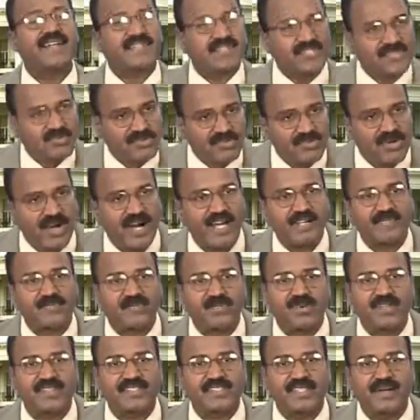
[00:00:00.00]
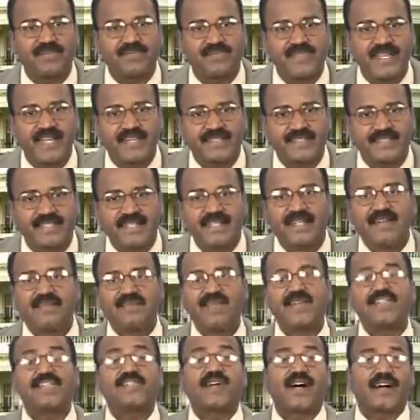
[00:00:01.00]
2 or more subjects
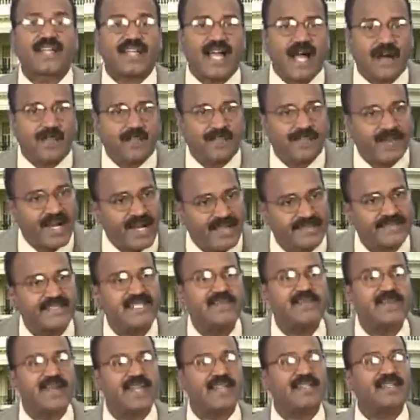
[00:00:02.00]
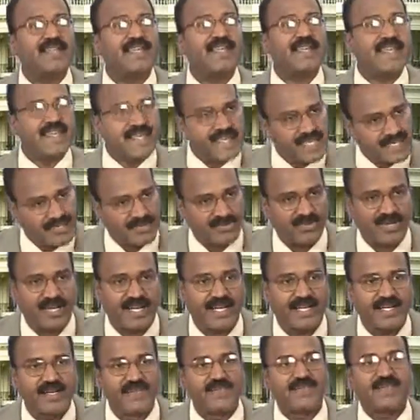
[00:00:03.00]
which are approximately equal.
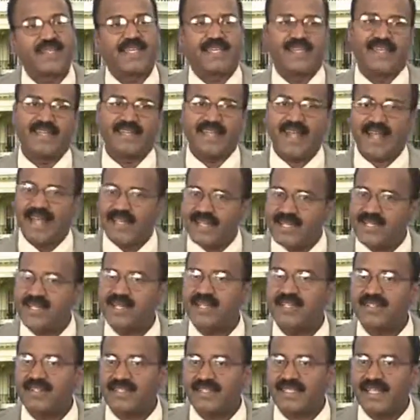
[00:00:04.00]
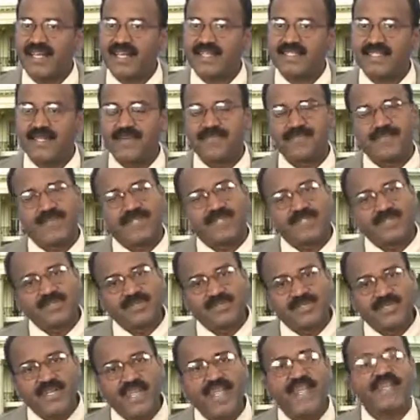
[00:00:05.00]
In addition to that,
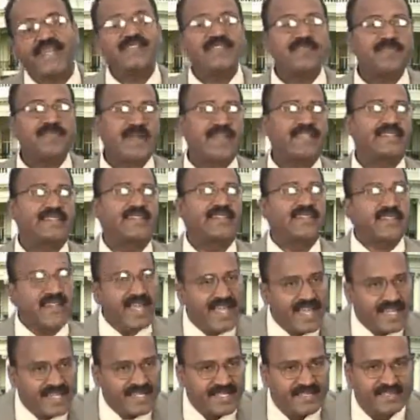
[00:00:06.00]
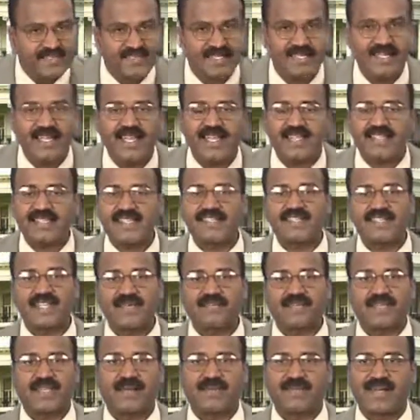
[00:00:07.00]
to exhibit the various
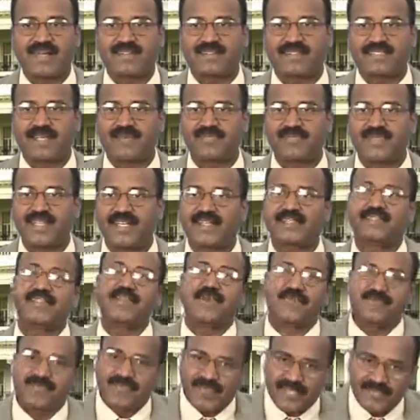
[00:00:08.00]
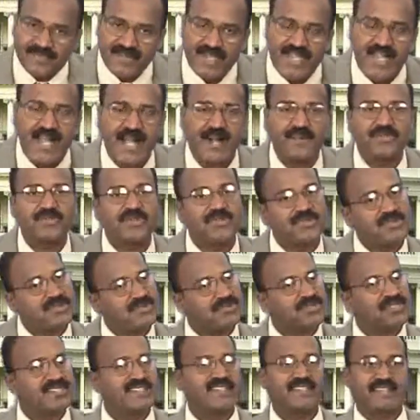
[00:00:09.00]
relationships among subjects, we have to use
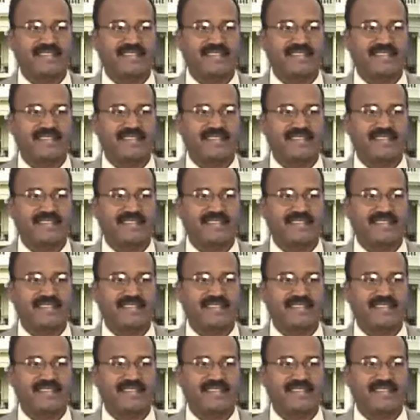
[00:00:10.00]
this